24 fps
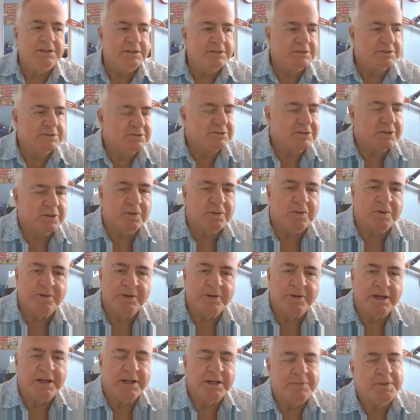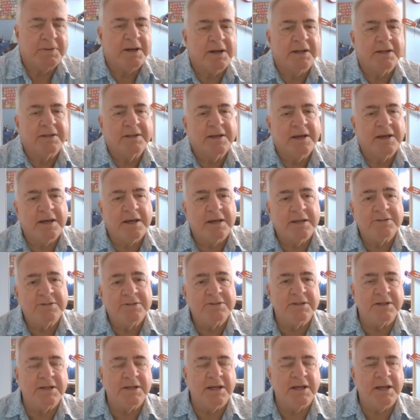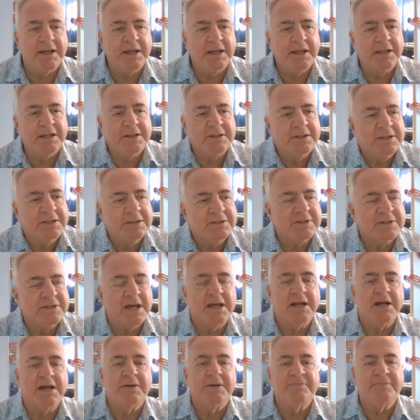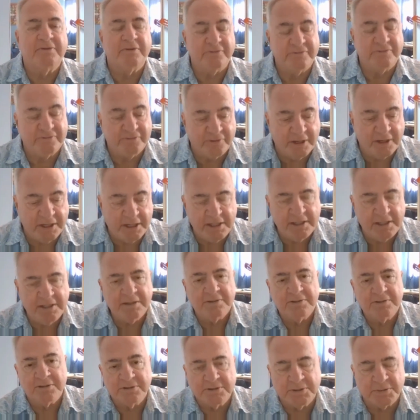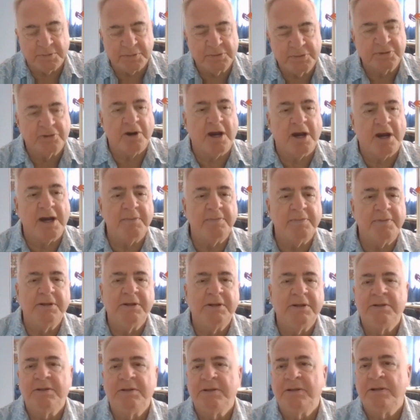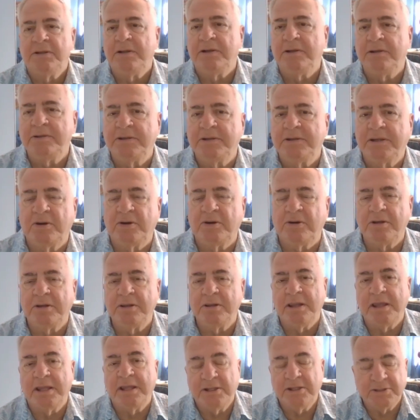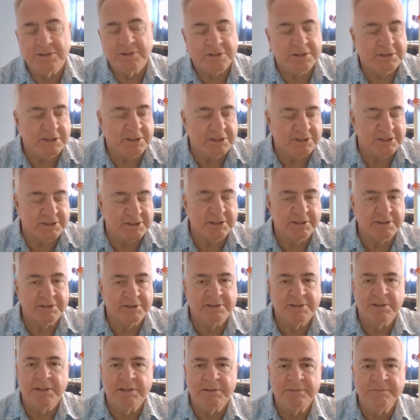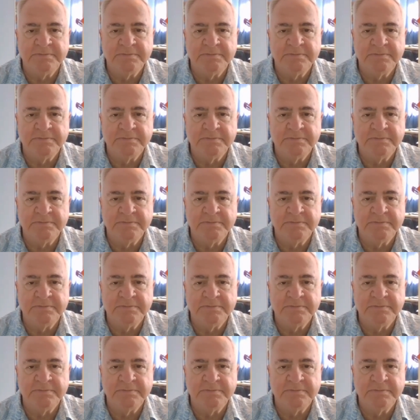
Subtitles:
It's Joe Oriani Podcast, and sign up for free. Just subscribe, and you get all the latest editions